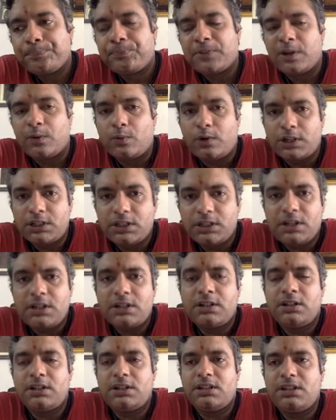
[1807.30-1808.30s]
What
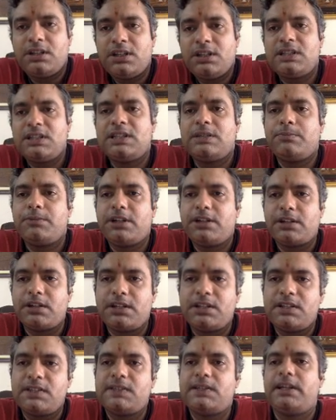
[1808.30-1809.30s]
are these
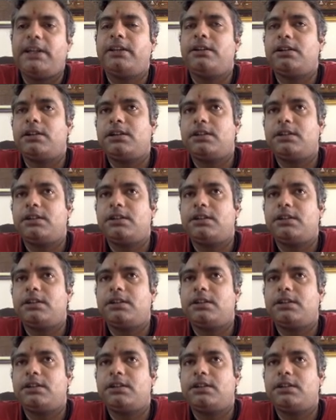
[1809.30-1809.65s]
symmetries like